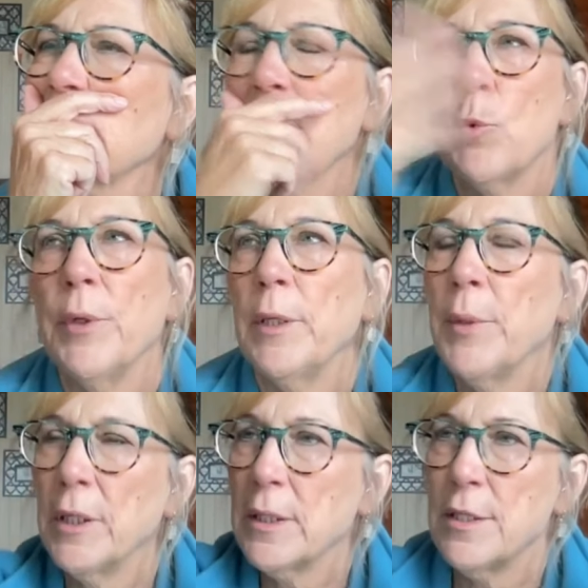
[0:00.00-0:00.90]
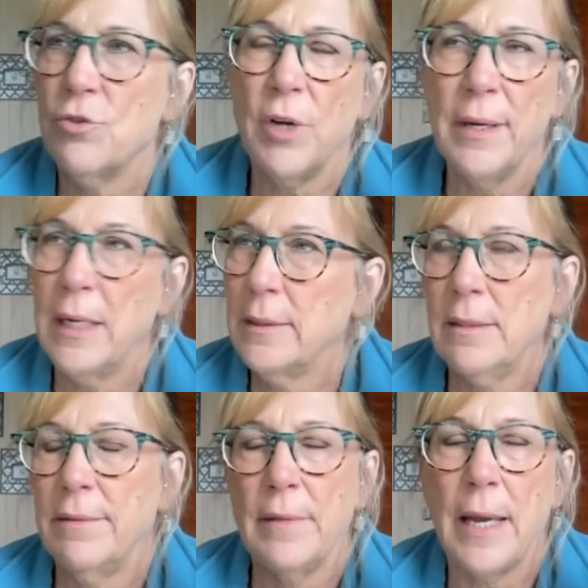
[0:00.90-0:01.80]
It's really weird because it's dry next
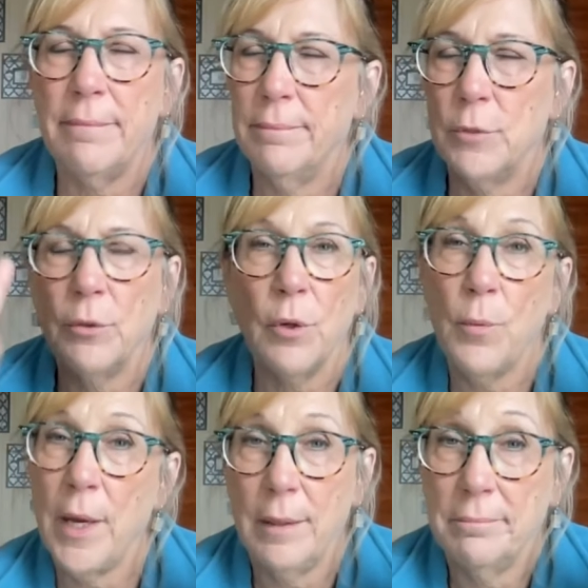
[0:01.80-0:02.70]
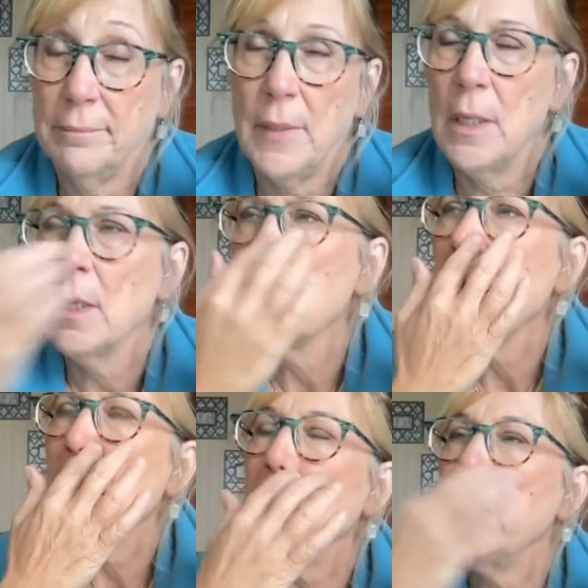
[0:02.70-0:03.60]
to, I don't know why.
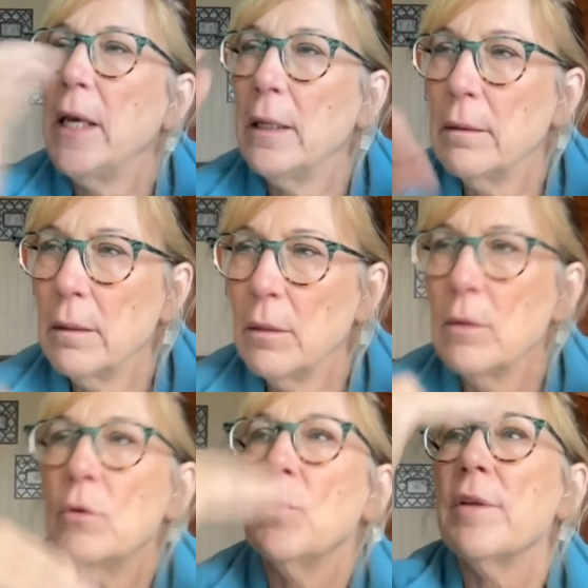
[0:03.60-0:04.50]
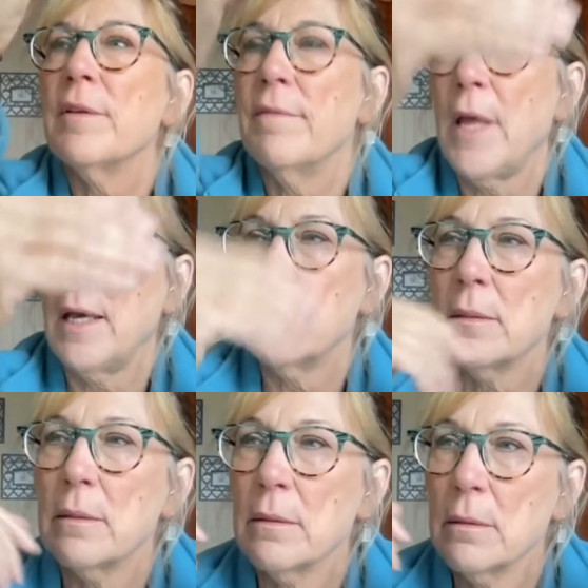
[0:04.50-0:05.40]
And then north of
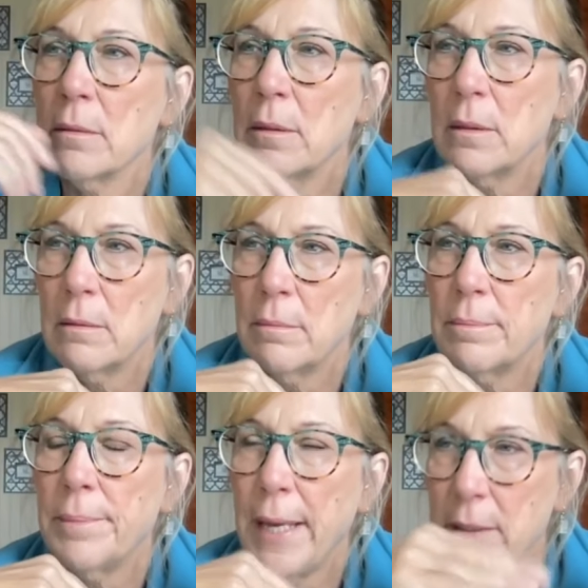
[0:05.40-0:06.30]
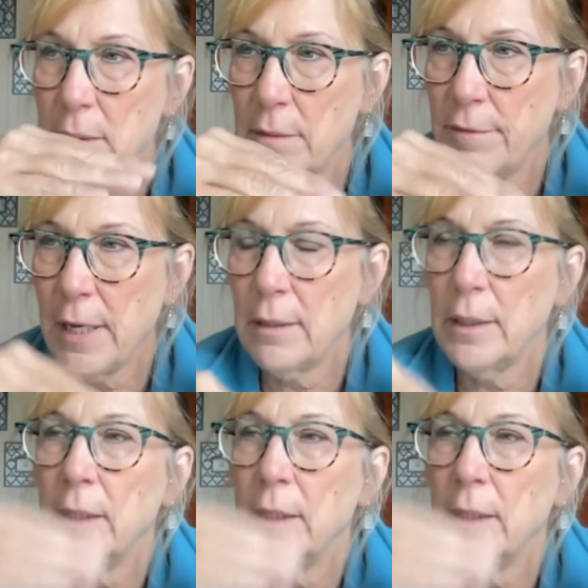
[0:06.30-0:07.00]
that, past the valley